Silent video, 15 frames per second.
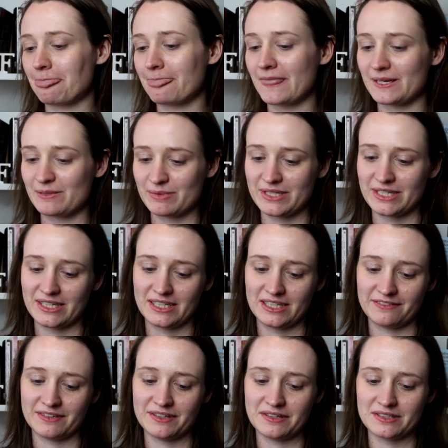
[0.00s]
this
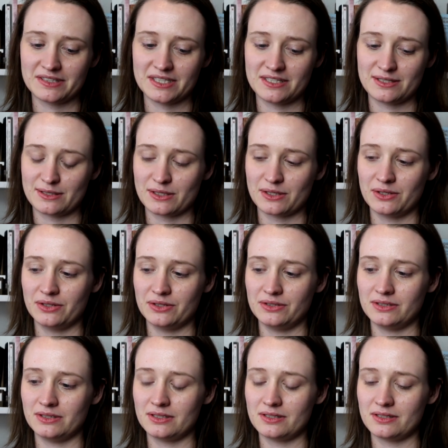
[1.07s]
particularly focuses
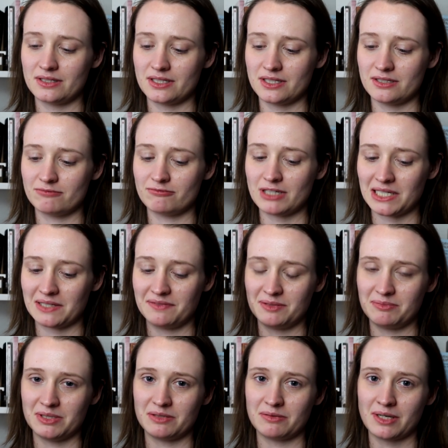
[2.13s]
on the
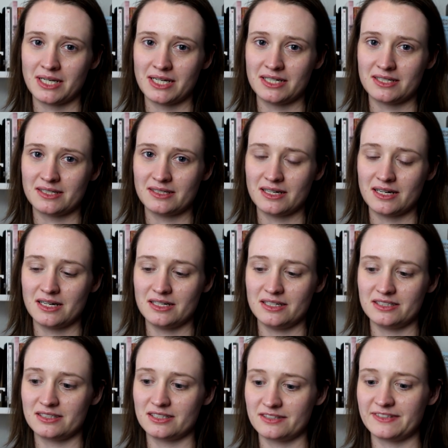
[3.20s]
rift between
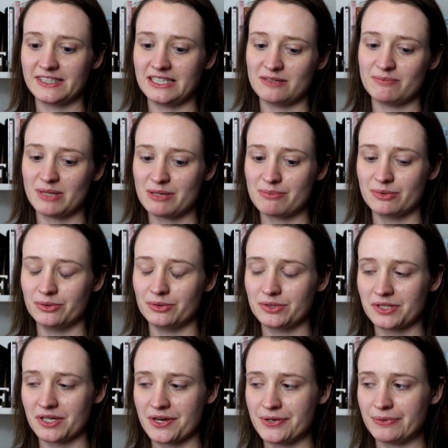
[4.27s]
Slovenian people.
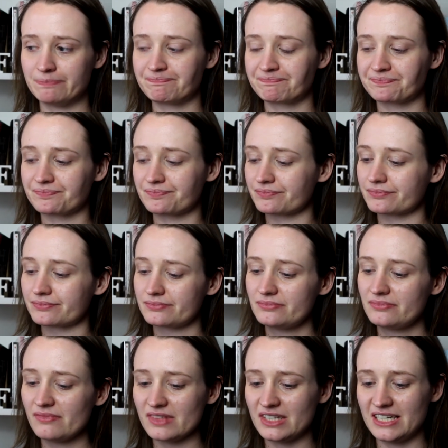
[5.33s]
So
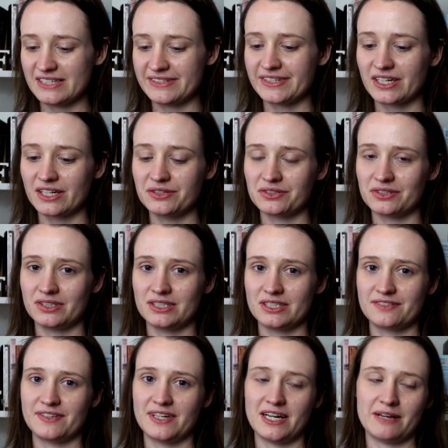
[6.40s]
it's a country
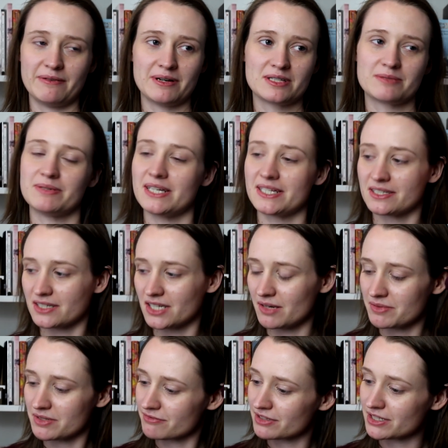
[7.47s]
that's fairly well split in
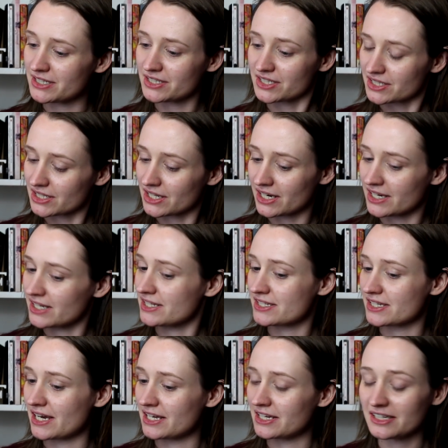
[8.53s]
terms of religious
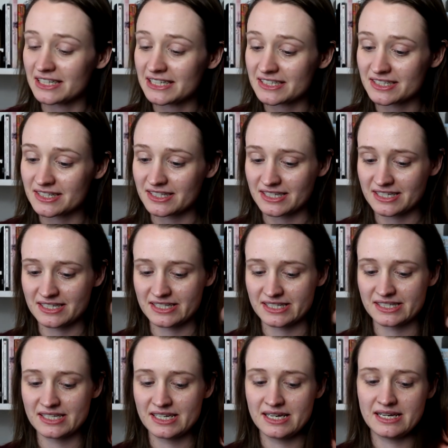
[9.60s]
lines and
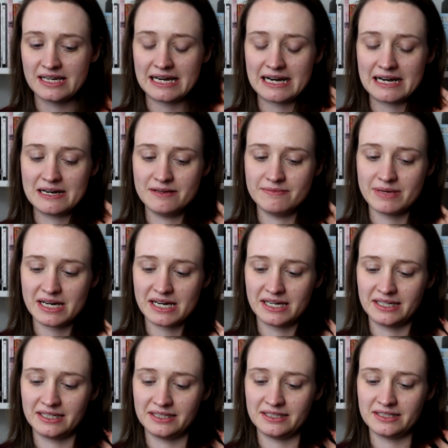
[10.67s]
allegiances,
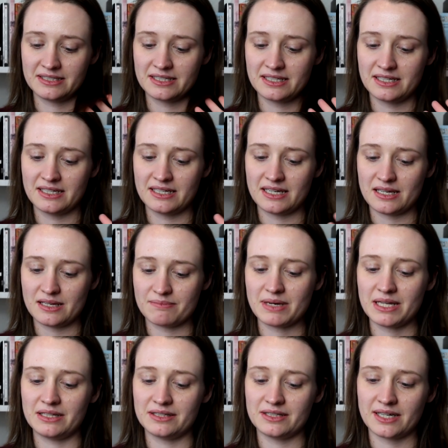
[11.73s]
and it
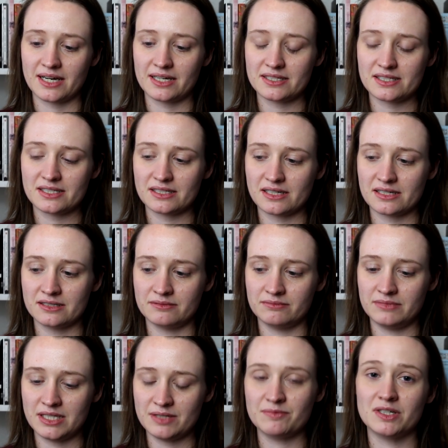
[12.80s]
meant that
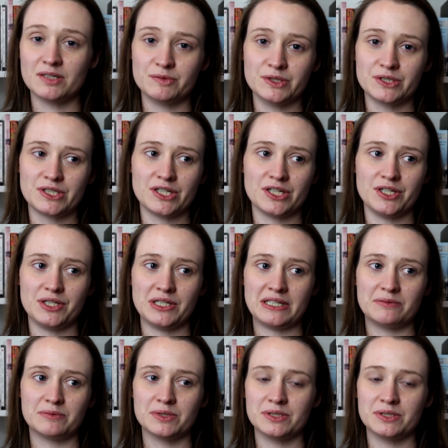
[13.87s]
in World War II it